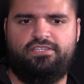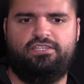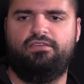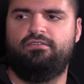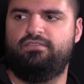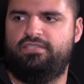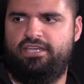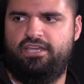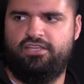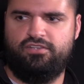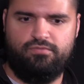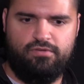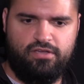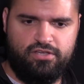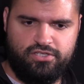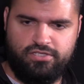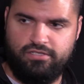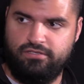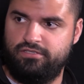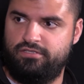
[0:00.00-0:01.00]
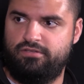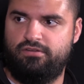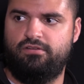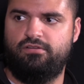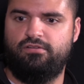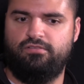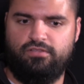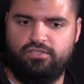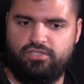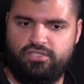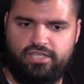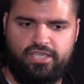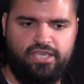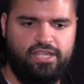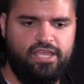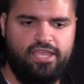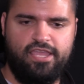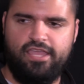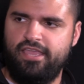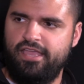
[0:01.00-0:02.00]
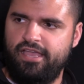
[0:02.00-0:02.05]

His edge rushers are legit.